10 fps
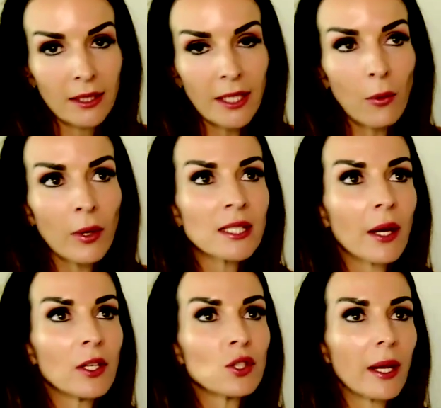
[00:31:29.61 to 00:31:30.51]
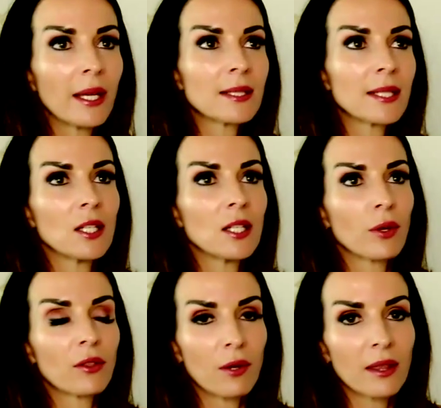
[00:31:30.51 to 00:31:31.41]
No one's going to enter
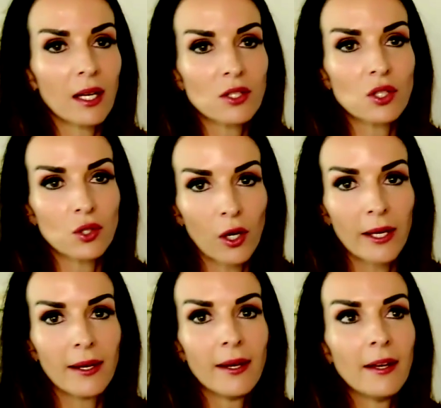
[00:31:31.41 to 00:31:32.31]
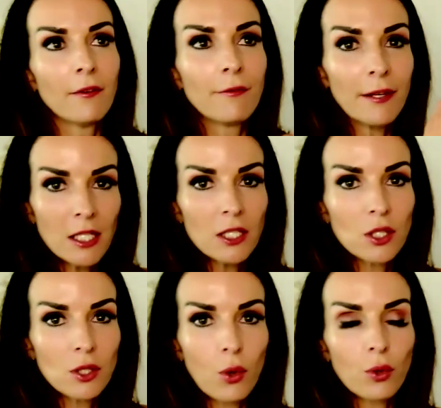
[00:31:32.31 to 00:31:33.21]
into a $3,000
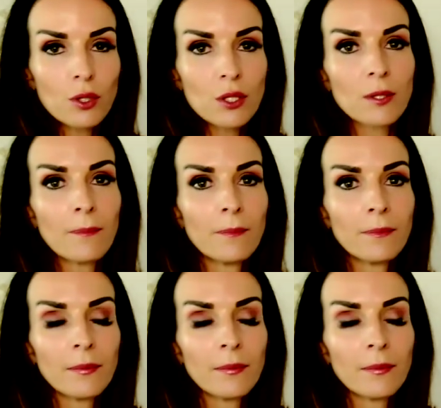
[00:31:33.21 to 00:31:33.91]
fitness course